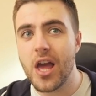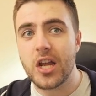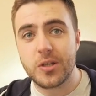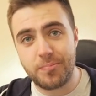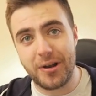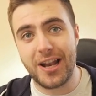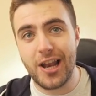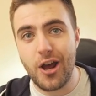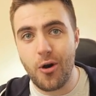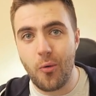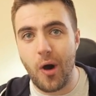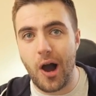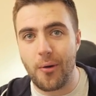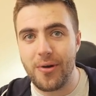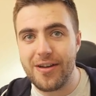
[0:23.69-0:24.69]
It's been a little
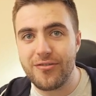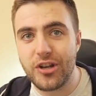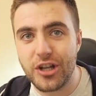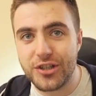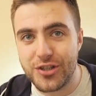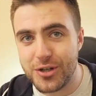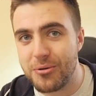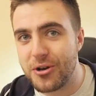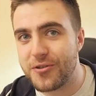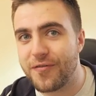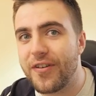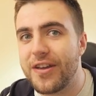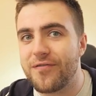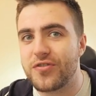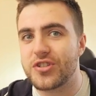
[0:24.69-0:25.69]
while, we haven't done too much
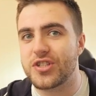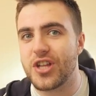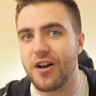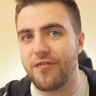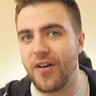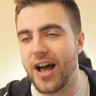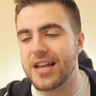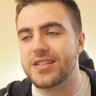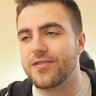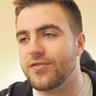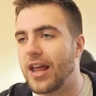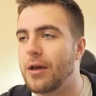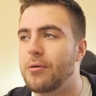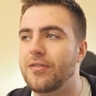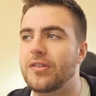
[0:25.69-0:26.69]
FIFA stuff as of
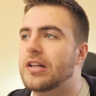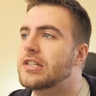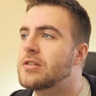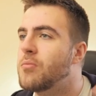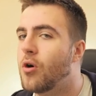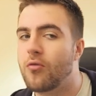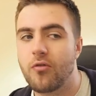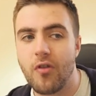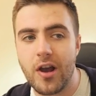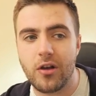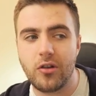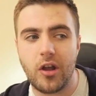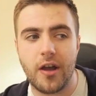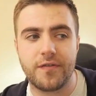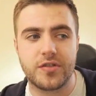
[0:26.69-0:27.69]
late, we've done some more
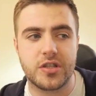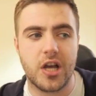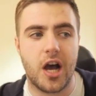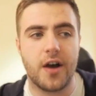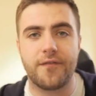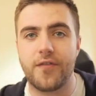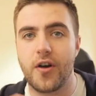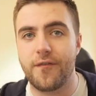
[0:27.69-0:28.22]
real life stuff,